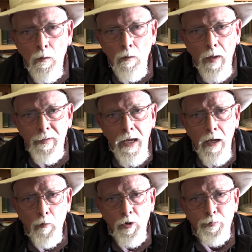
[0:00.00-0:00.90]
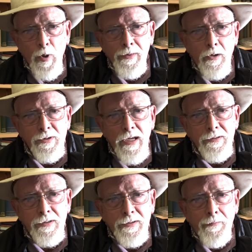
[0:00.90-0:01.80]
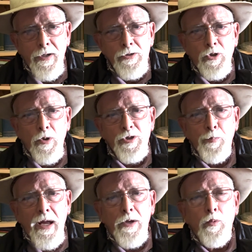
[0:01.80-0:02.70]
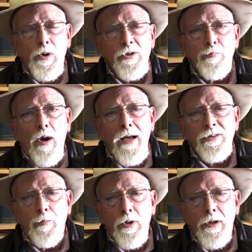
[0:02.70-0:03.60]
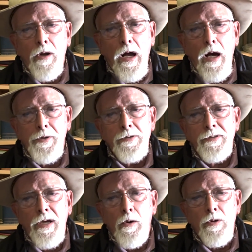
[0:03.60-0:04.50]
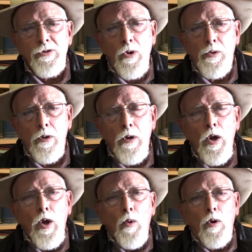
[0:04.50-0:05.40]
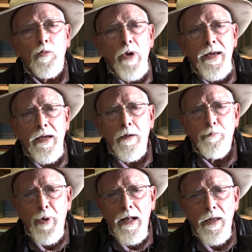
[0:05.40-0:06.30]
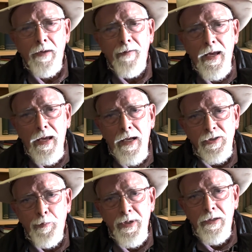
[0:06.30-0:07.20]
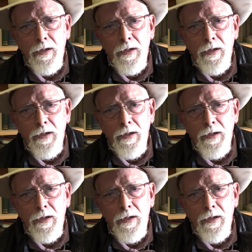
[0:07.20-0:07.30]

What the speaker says: And the animals bring their sensitivities to expand what is possible. In hottest Arizona, where raking and baling of hay has to be done